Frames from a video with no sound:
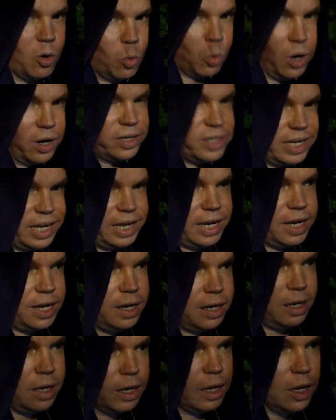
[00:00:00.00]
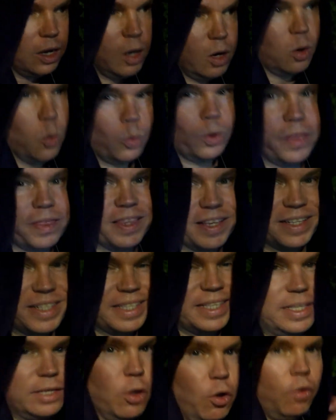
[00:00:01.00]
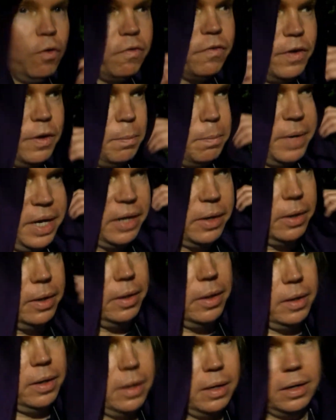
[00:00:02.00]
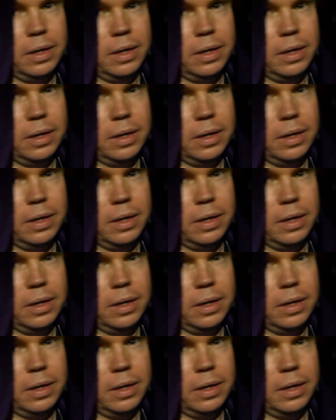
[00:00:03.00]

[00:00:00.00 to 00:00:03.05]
working with the silver mirror